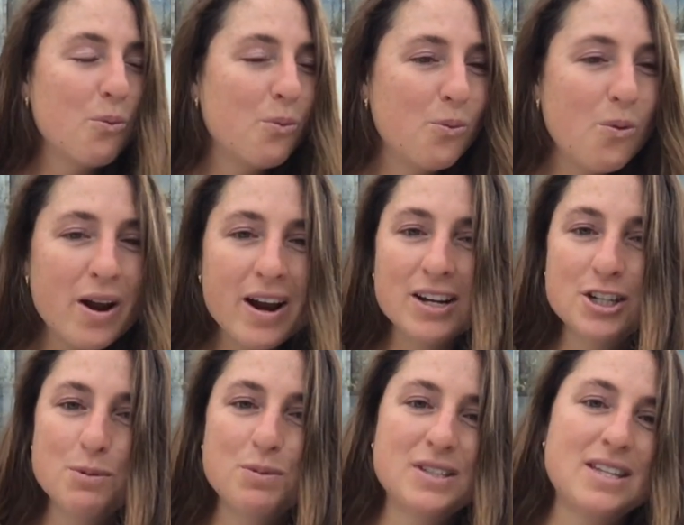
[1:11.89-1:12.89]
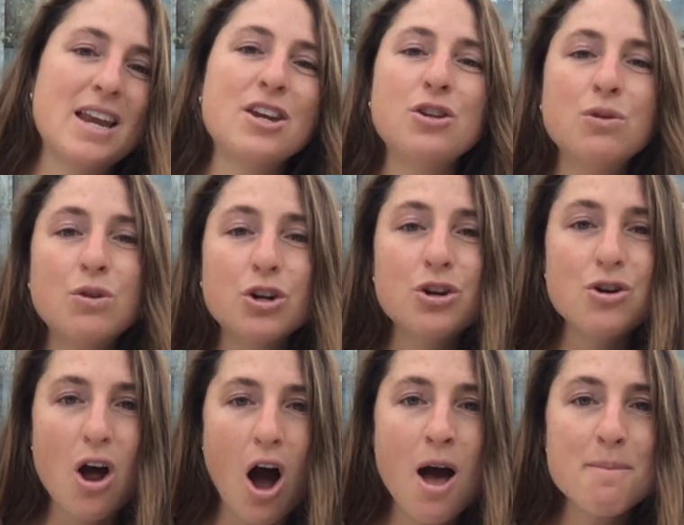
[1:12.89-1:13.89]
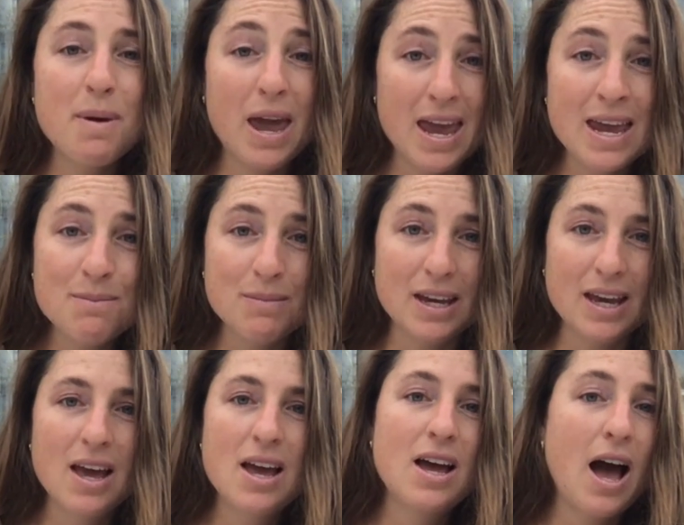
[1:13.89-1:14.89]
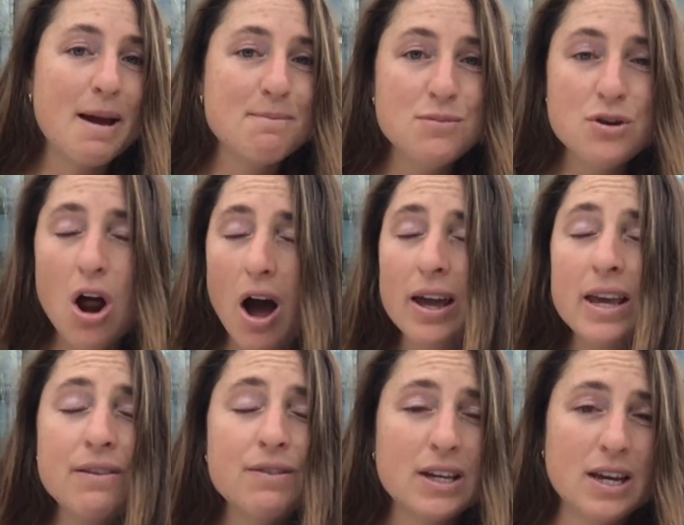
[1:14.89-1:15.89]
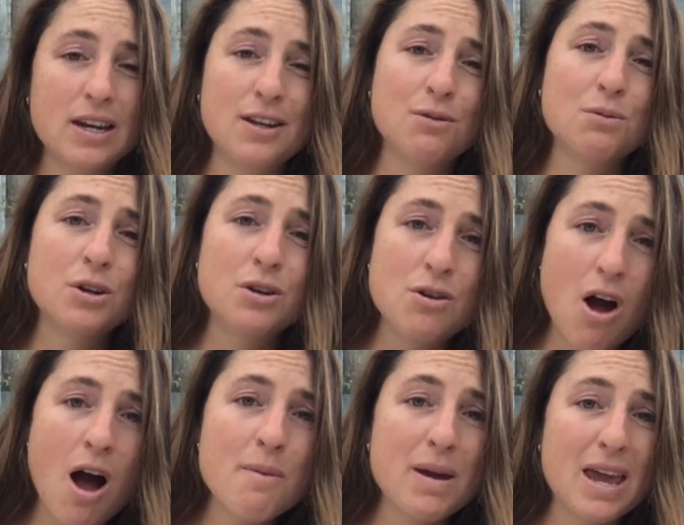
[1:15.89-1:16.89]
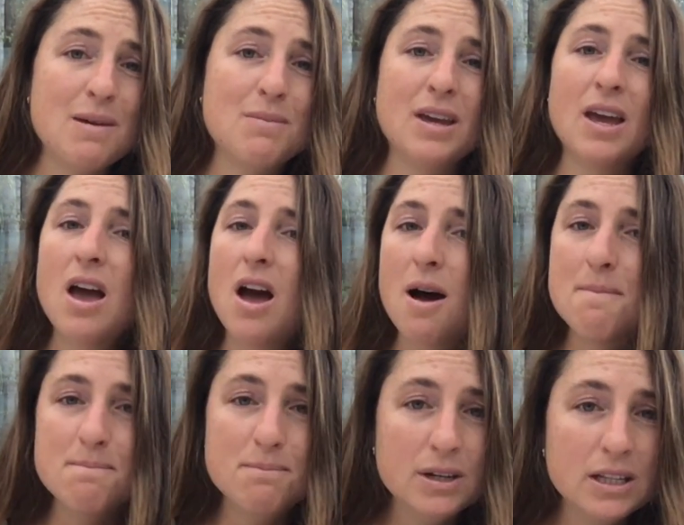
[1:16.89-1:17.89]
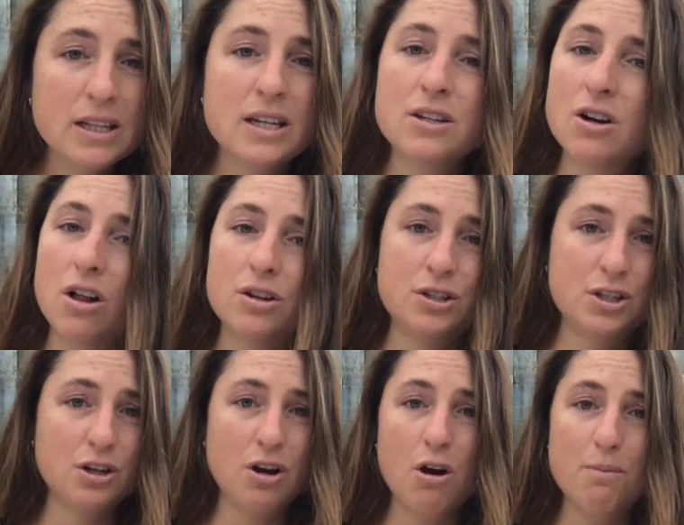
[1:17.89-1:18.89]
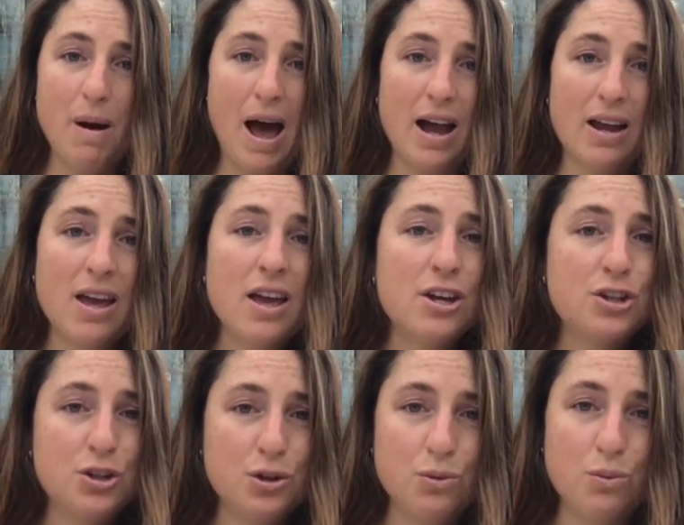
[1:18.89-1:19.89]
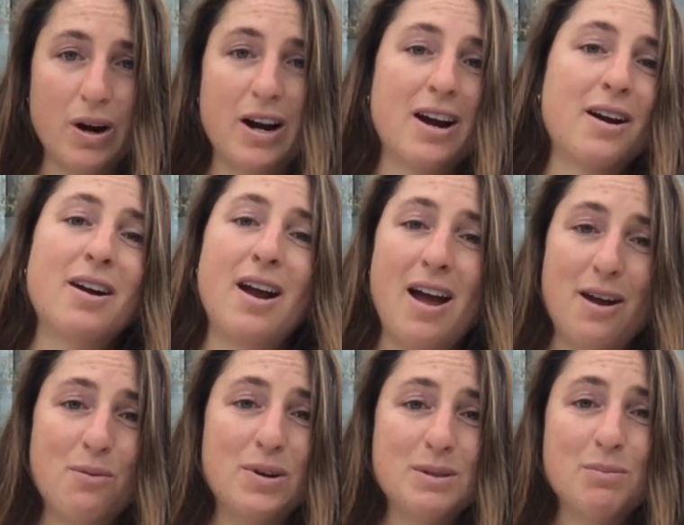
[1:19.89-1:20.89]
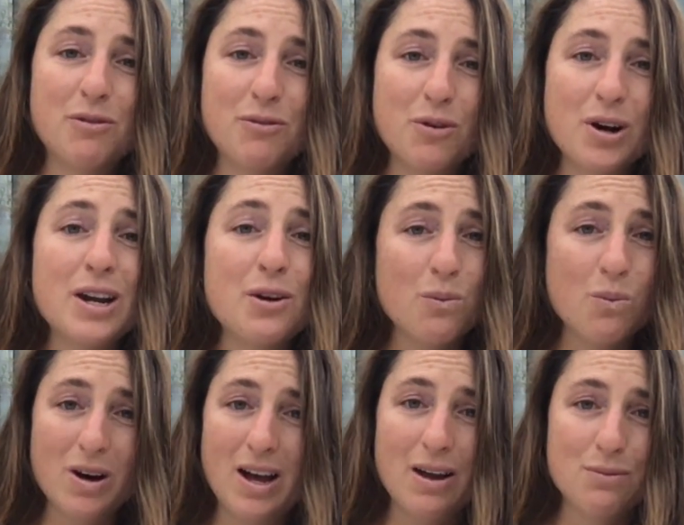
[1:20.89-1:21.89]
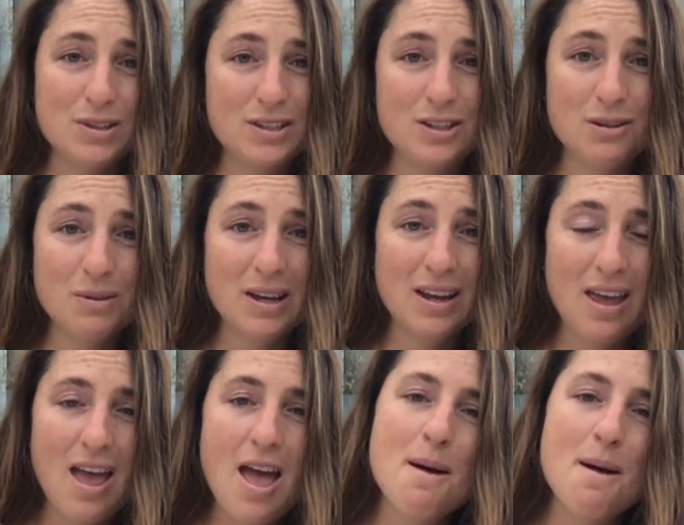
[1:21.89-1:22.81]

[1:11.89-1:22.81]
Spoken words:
100%, you could not pay me. I'm not even kidding. You could not pay me $1 million to go back to where I was before and what I was doing.